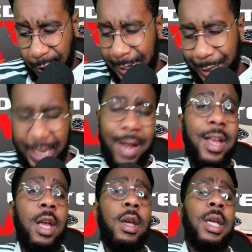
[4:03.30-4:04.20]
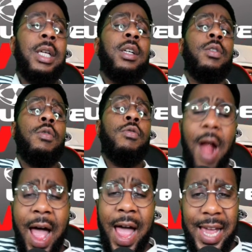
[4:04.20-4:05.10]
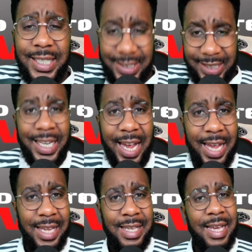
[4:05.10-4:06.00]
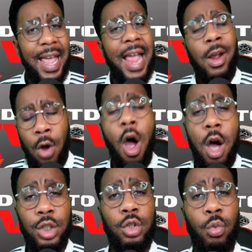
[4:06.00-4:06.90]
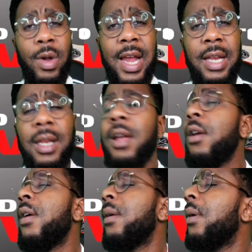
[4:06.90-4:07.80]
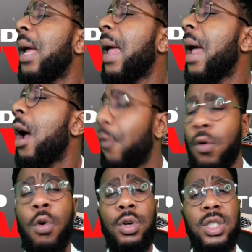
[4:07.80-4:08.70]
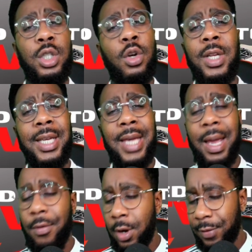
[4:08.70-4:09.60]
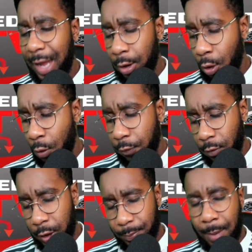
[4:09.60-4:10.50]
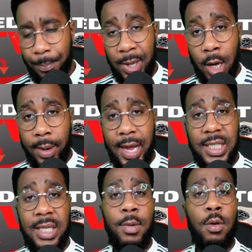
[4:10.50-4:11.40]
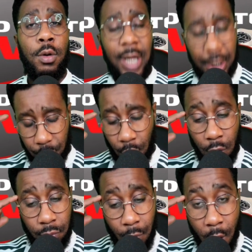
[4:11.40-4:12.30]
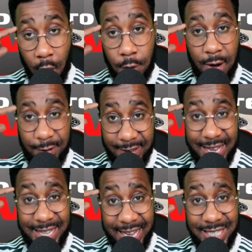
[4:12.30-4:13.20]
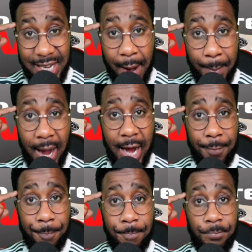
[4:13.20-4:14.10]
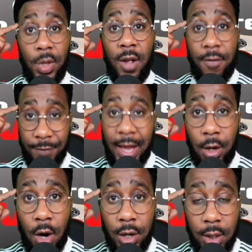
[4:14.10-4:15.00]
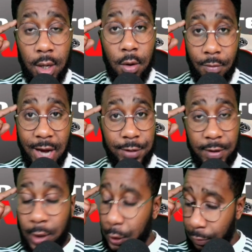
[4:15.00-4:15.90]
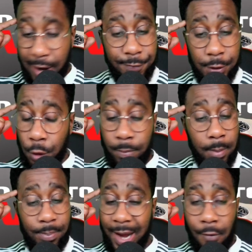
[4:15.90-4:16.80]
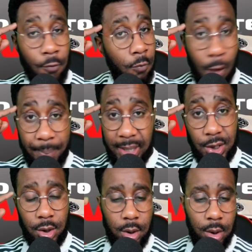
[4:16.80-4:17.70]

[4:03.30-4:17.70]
United that rise today and got us to win of course, you couldn't get rid of that goal for us. But big up Casemiro that showed Marcus Rashford it is in the mind. Thank God, Rashford, because Rashford, you've been playing rubbish.